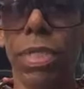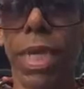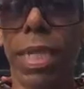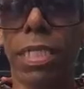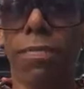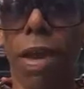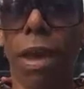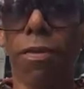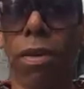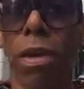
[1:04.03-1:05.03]
suicide
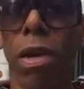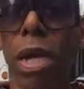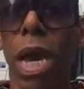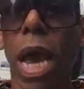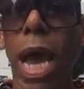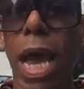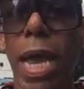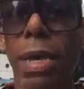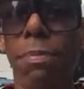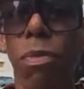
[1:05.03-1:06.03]
survivor,
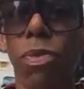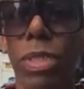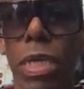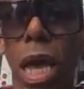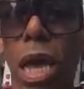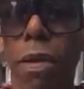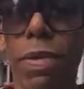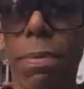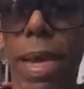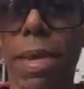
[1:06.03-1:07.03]
I'm
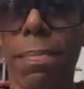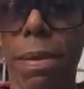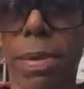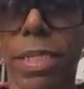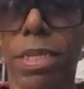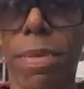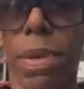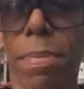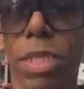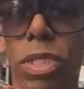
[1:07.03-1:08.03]
resolved in my commitment to
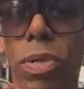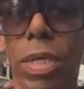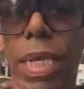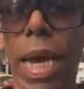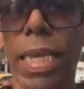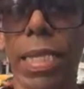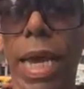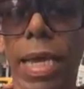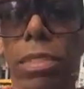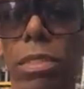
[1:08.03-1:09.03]
be a mentor and a guiding
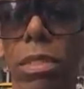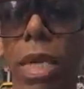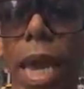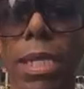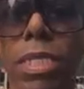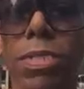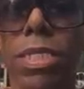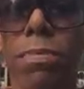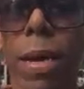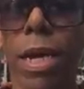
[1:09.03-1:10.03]
light and to
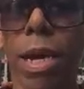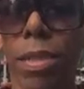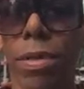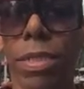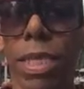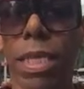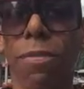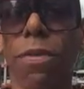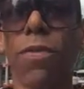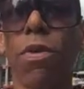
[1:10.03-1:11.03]
inspire others as
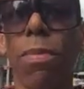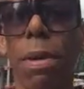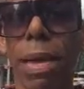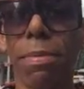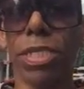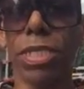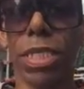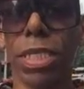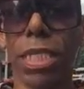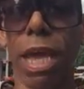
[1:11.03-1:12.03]
I fulfill my mission
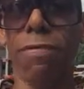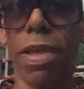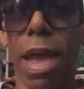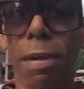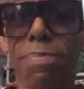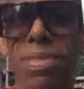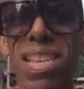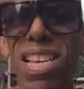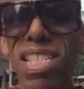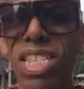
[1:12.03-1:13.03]
in this lifetime.
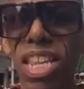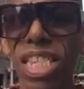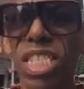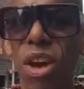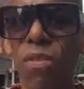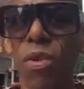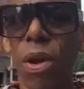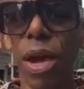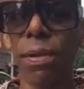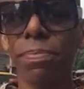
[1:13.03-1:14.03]
So let's go
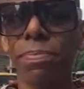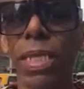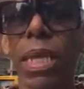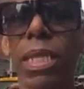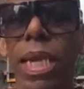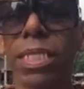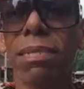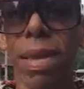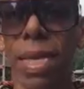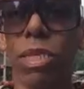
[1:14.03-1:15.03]
for it.
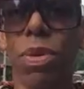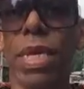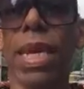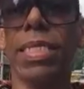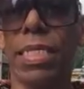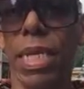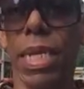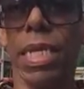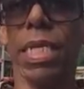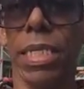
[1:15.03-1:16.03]
Let's make 2018
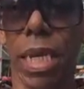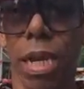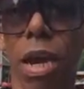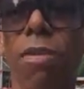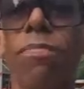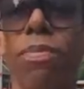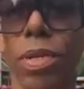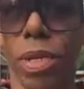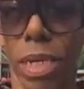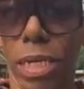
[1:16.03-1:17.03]
a year of
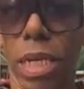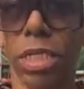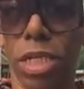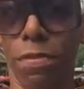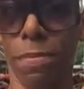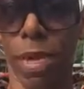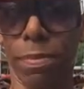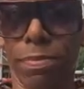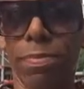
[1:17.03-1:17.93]
brilliant achievement.